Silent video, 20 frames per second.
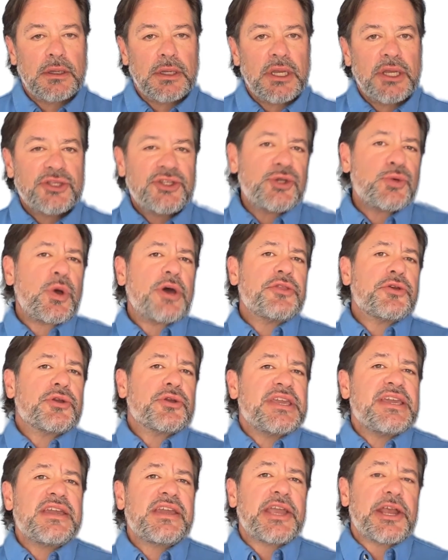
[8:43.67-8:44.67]
Two other
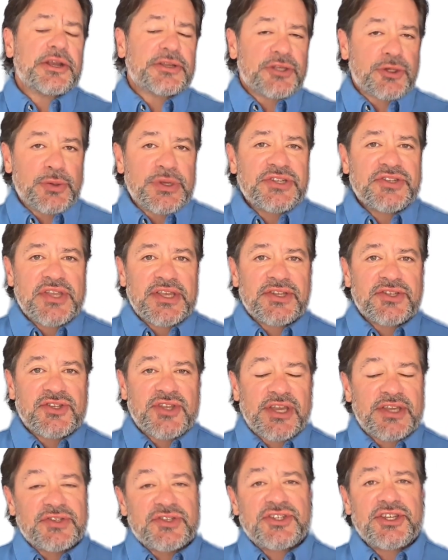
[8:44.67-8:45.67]
key characteristics to
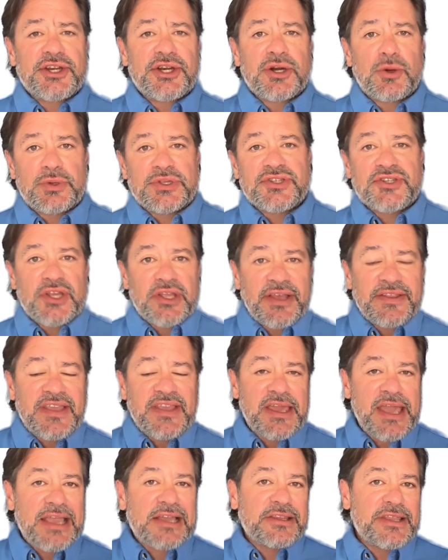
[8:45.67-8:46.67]
consider when selecting
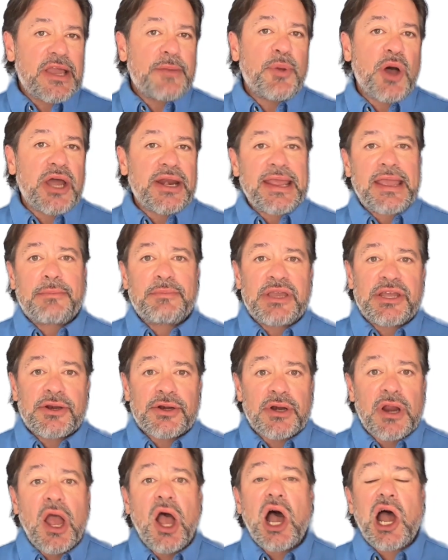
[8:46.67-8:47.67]
a clamp-on
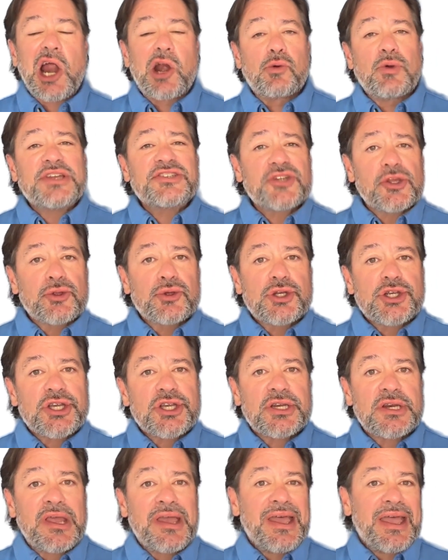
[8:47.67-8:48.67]
ammeter are
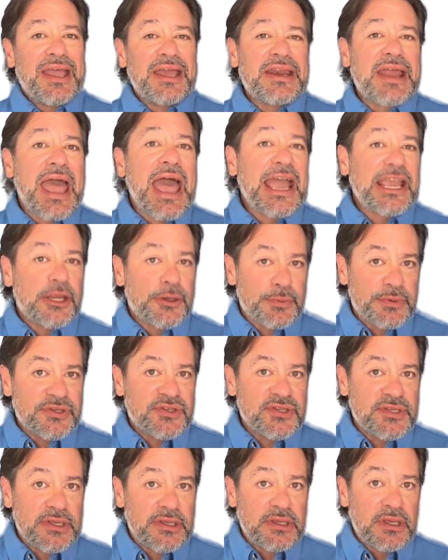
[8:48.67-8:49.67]
resolution and
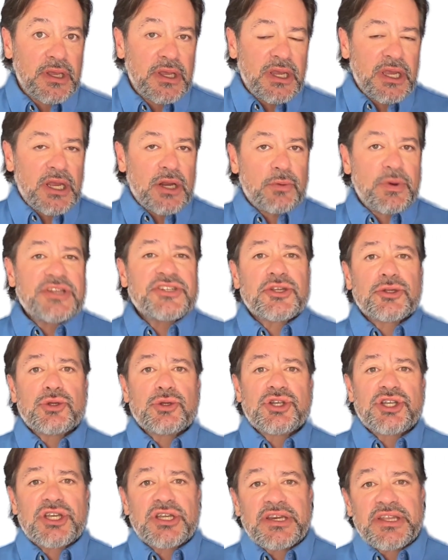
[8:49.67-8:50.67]
accuracy.
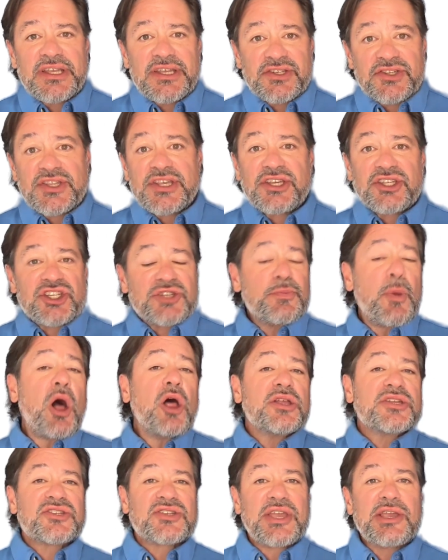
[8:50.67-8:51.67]
Resolution is the
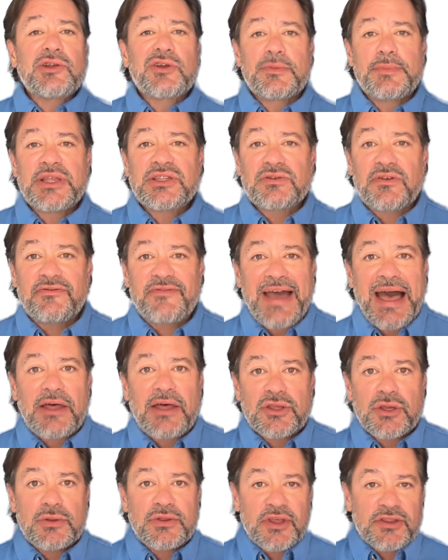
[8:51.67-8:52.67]
smallest incremental
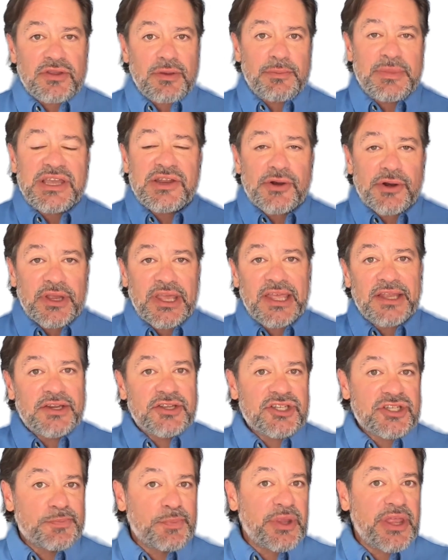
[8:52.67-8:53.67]
value that the meter can
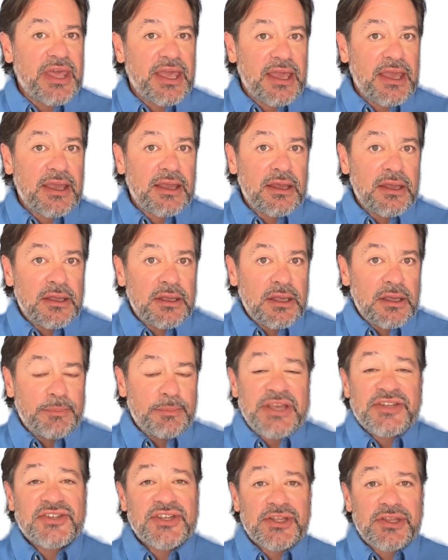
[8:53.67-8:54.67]
display.
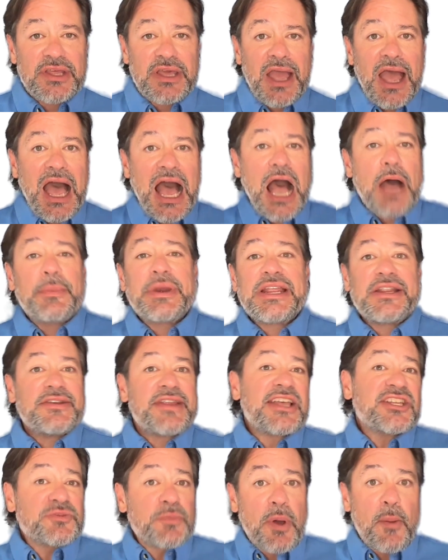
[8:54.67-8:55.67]
Basically, how many
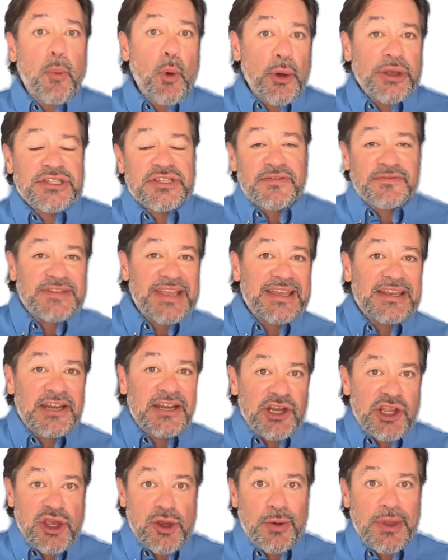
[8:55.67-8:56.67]
decimal points of data do
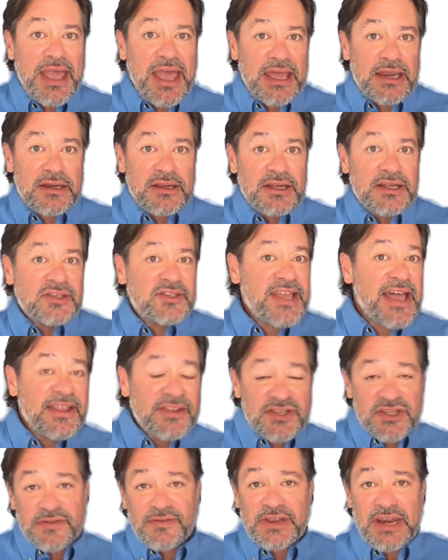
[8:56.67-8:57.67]
you get?
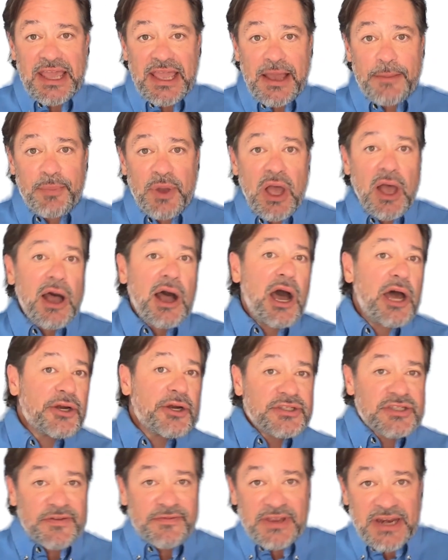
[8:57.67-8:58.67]
Tenths of an amp,
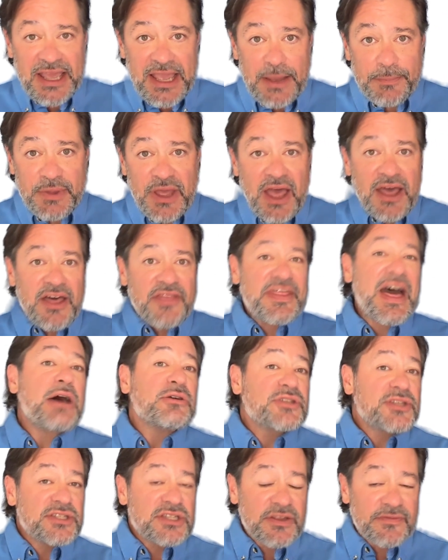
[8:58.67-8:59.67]
hundredths of an amp,
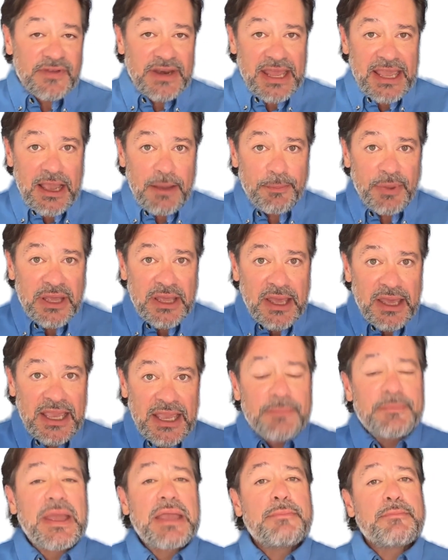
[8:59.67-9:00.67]
thousandths of an amp? It
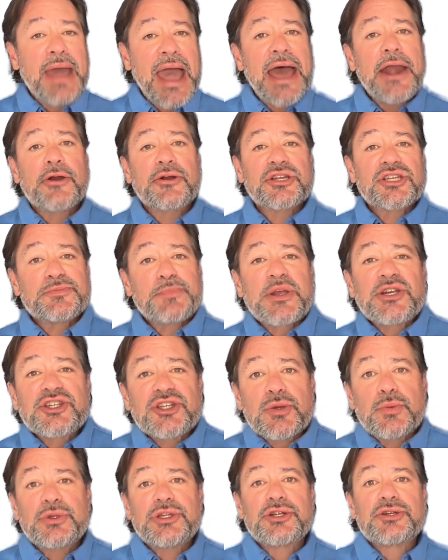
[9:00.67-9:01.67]
may matter, especially
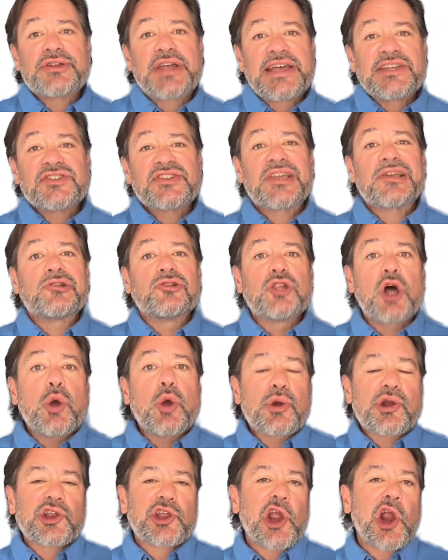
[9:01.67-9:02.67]
when you're testing
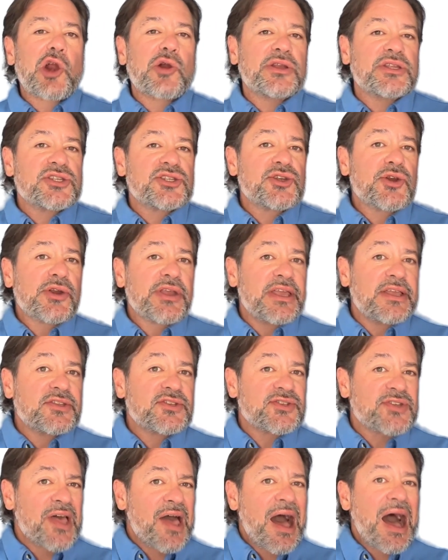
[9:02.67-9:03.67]
lower current
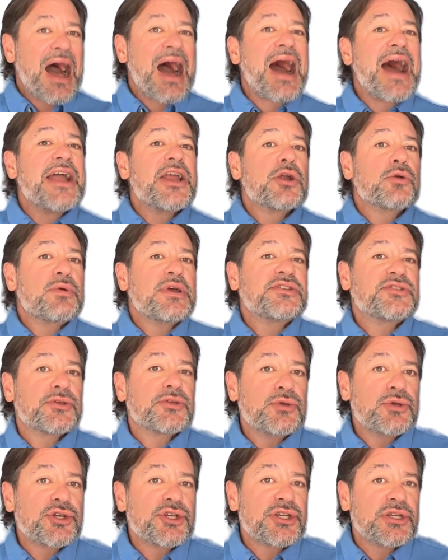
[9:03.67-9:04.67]
circuits. Higher
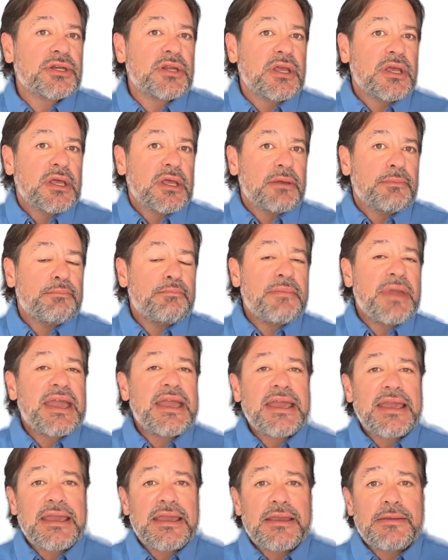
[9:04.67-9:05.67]
resolution
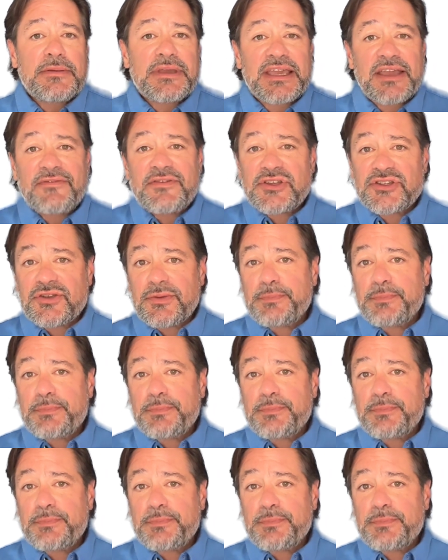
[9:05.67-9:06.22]
may give you some